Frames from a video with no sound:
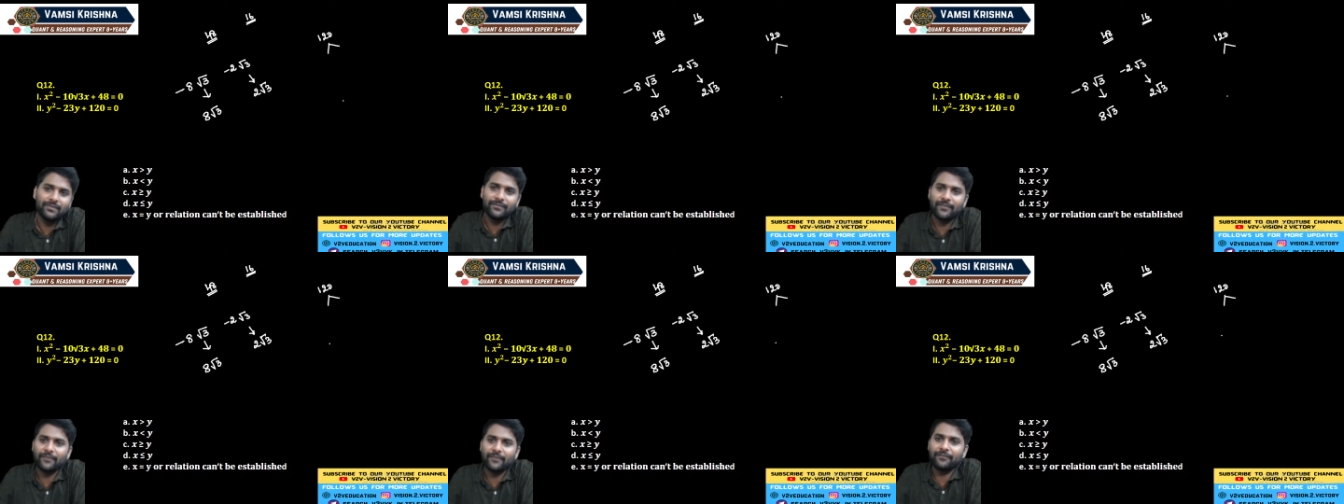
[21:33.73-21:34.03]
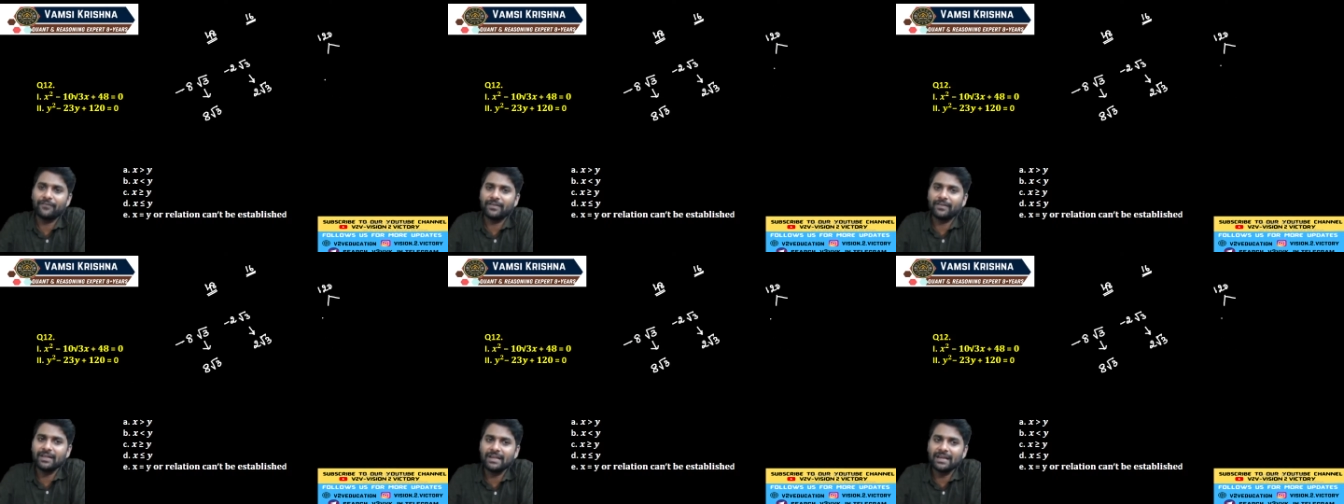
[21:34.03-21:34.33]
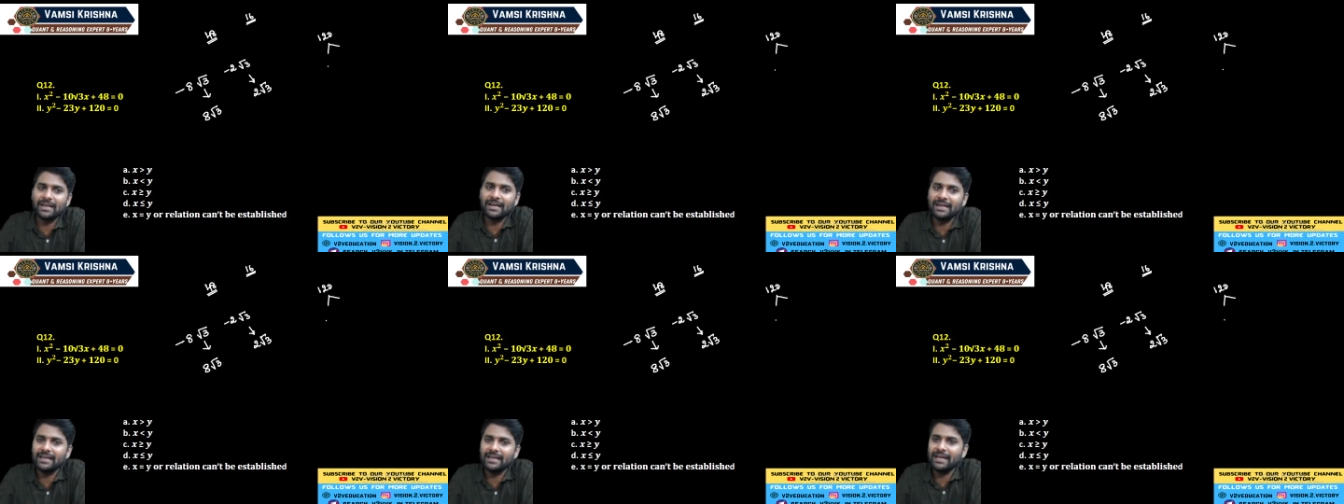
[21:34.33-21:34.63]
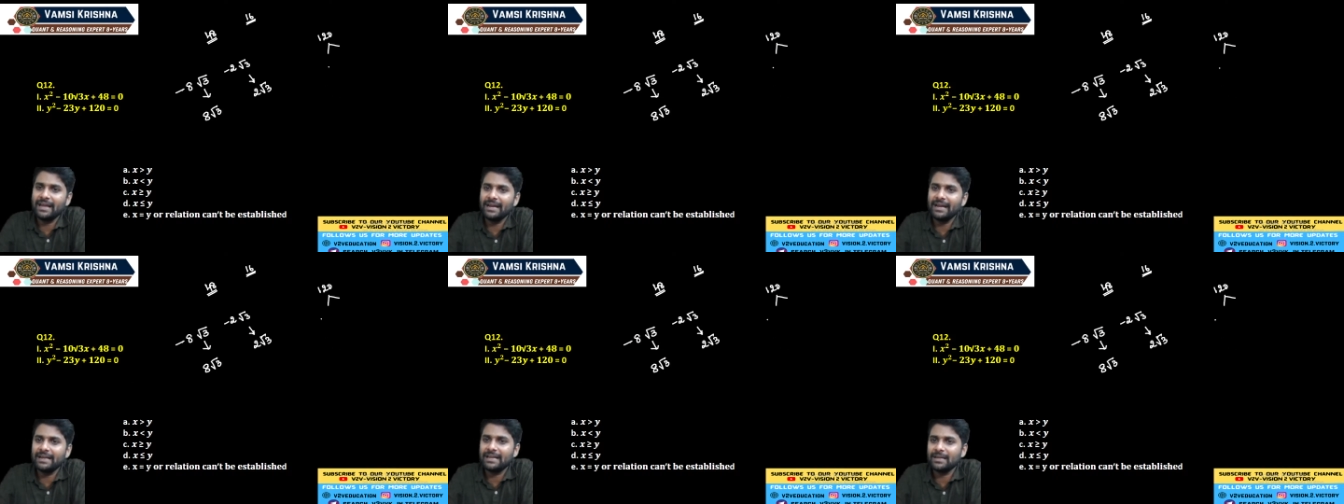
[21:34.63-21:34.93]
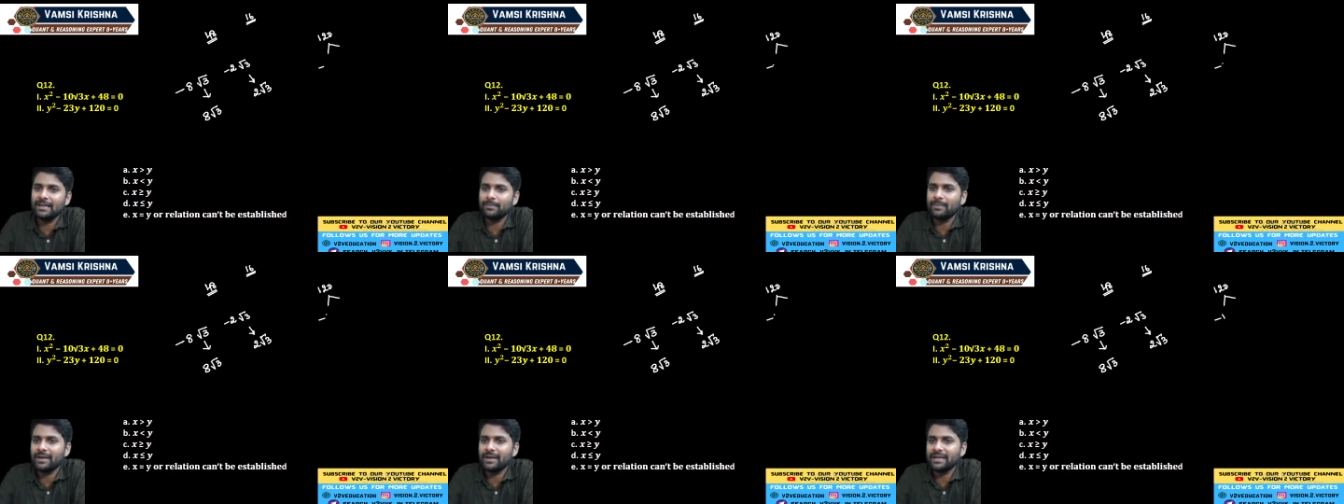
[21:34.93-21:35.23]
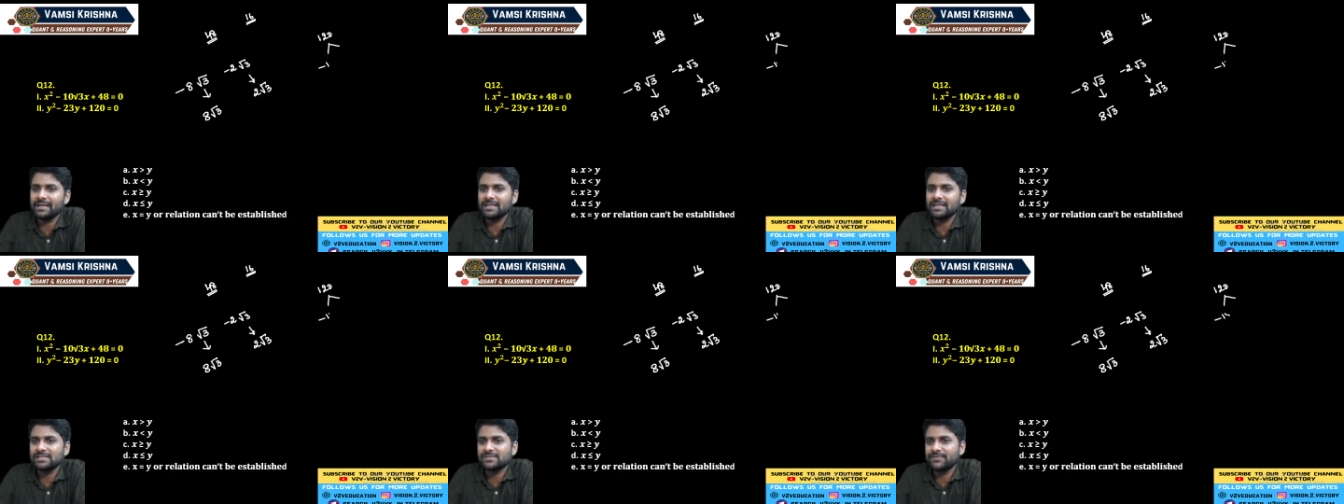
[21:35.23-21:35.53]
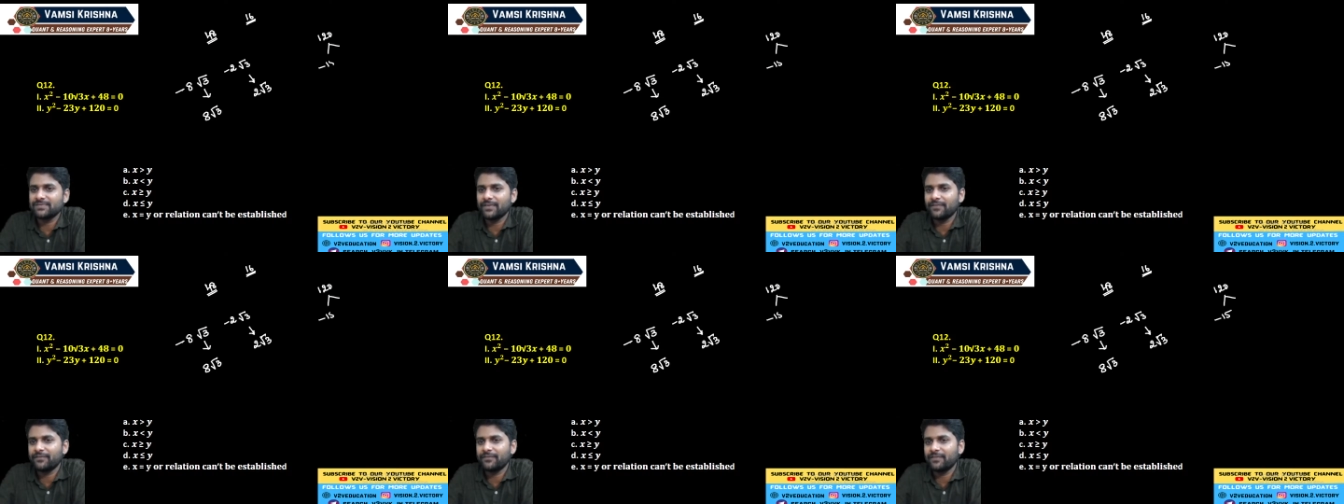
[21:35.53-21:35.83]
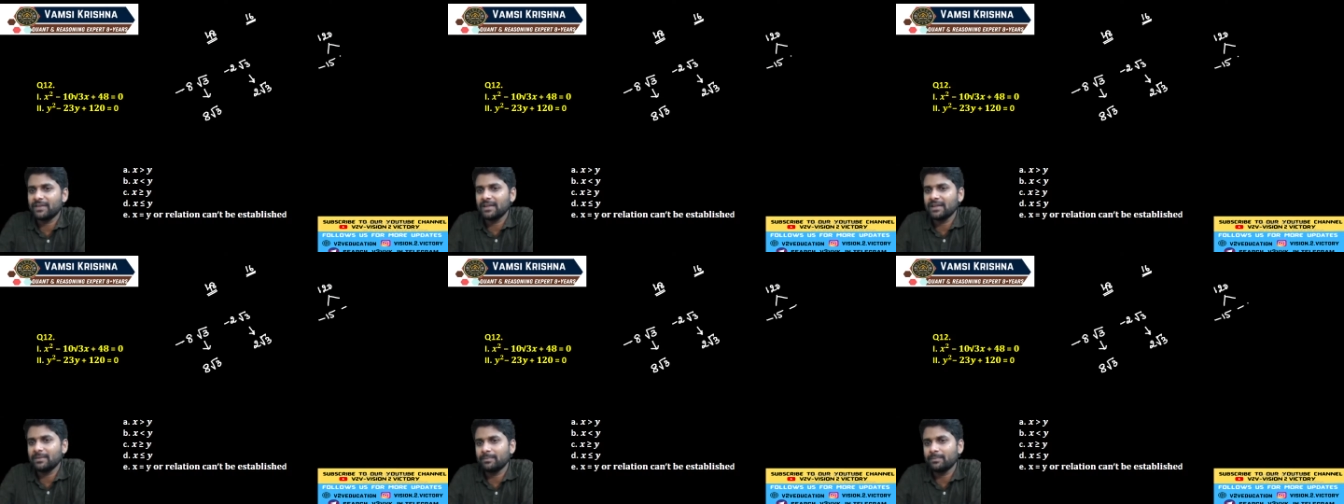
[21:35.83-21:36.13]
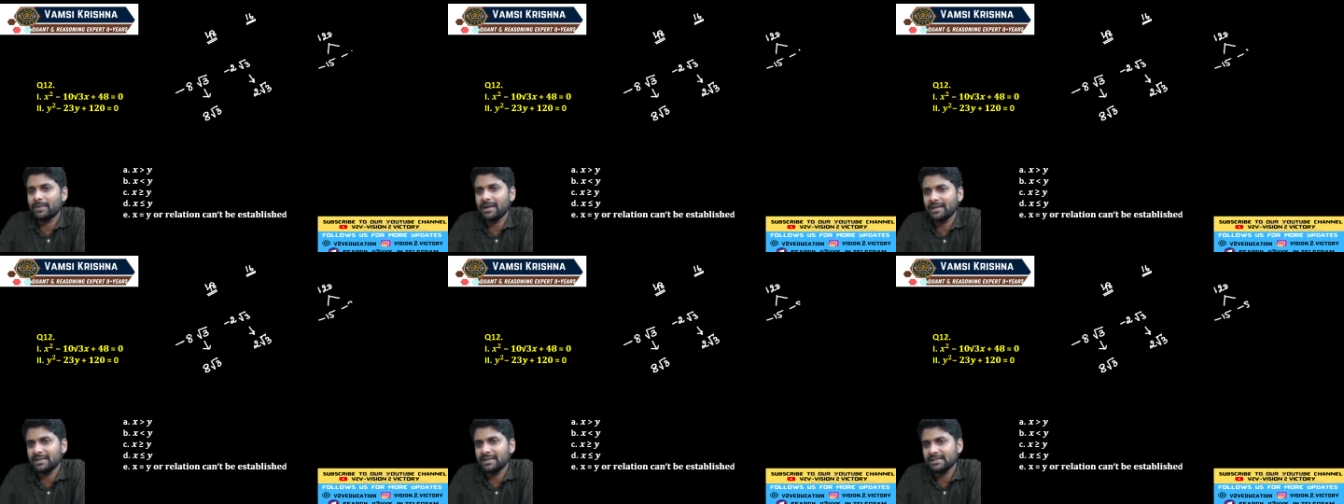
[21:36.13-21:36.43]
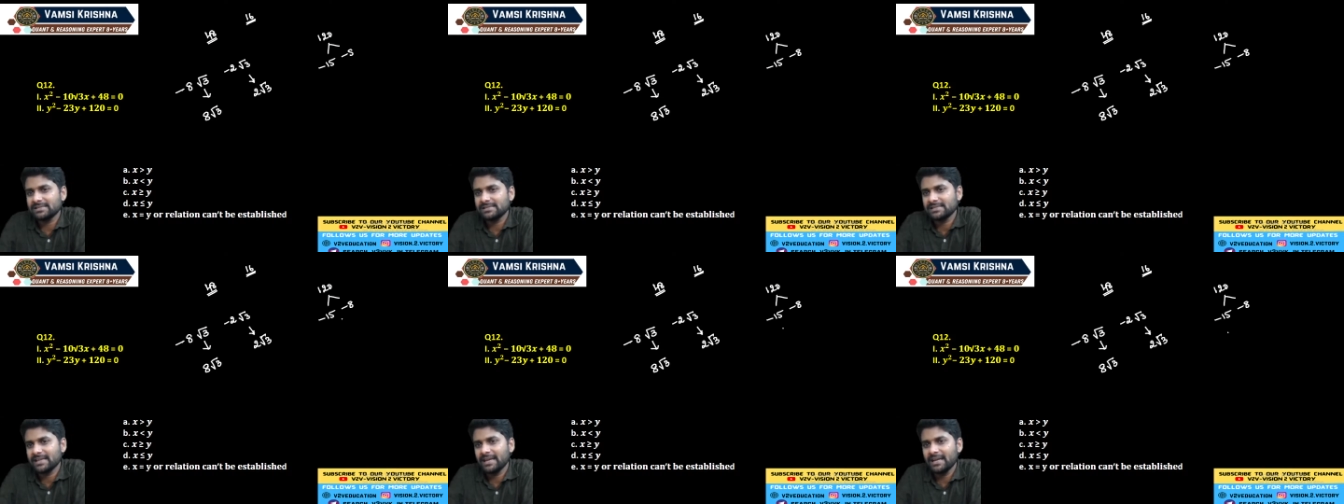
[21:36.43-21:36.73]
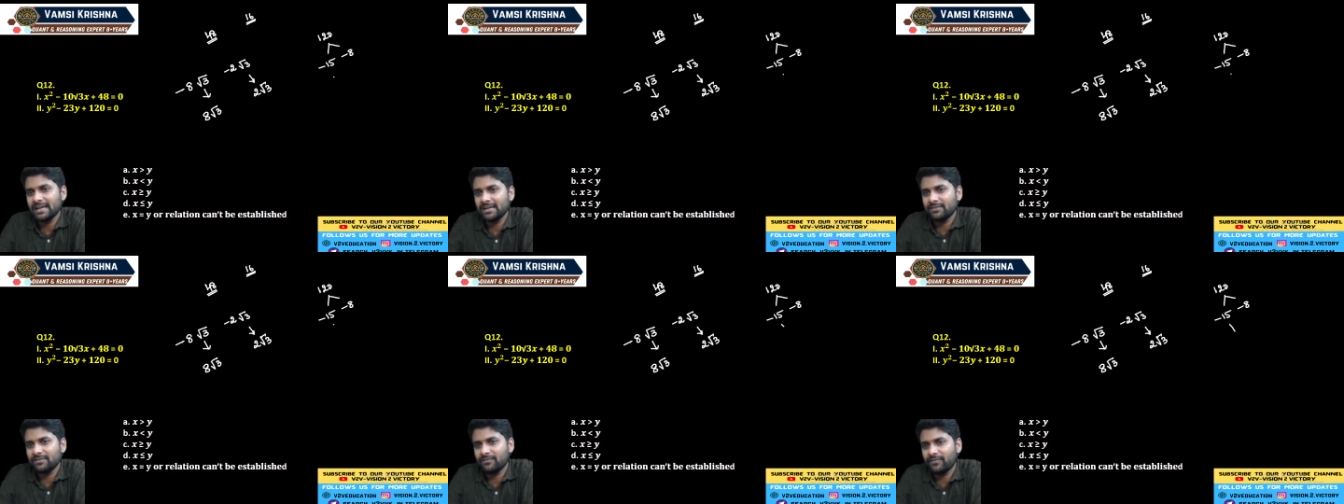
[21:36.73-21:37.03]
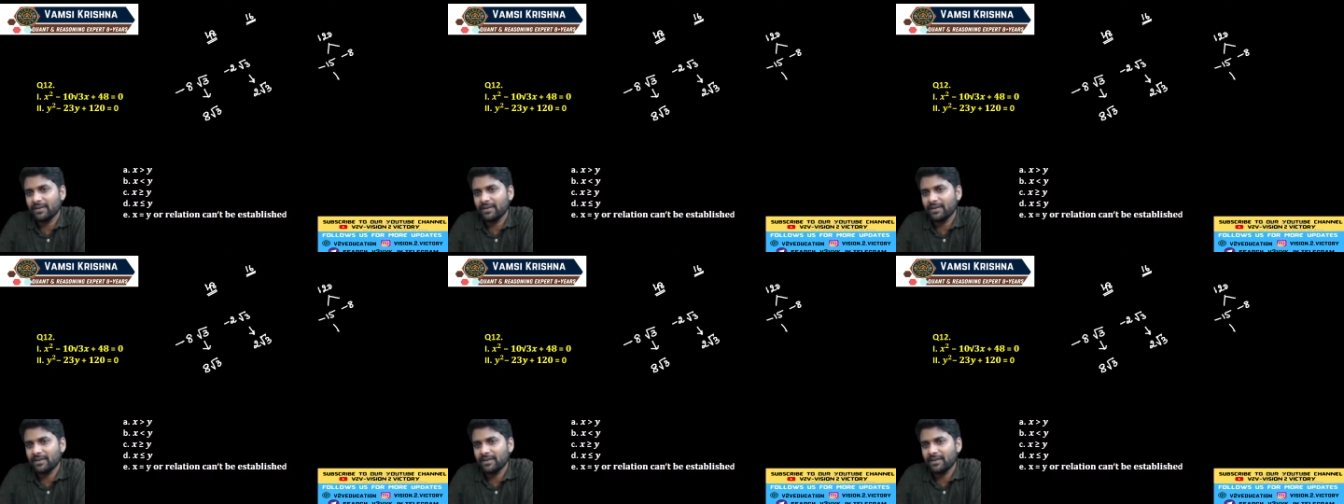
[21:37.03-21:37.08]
15 and 18 minus 15 minus 8.